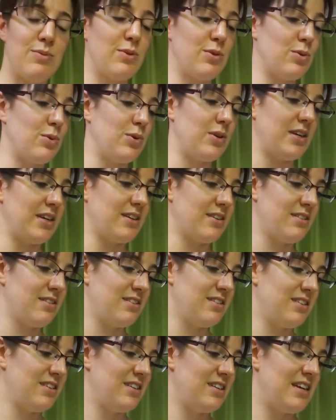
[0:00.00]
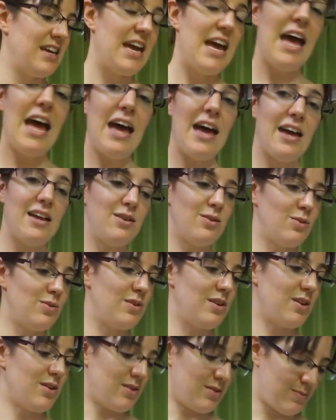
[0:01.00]
recording. I don't
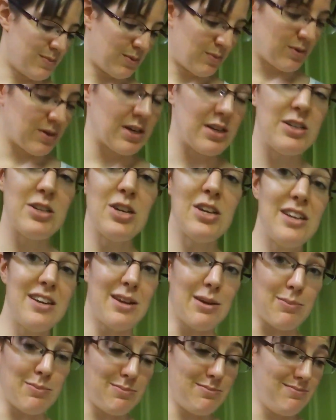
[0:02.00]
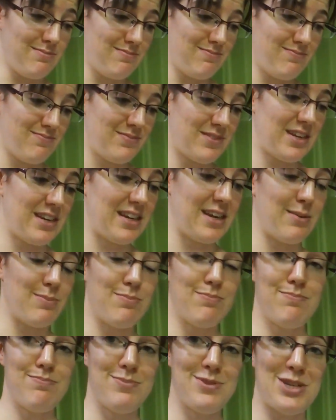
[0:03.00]
know. But we're going to turn it up and keep
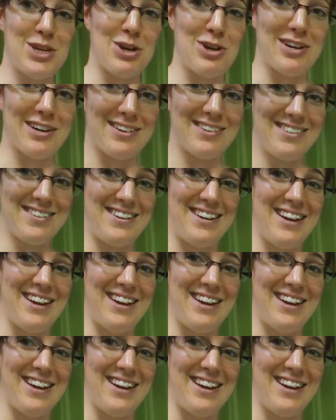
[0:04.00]
stirring.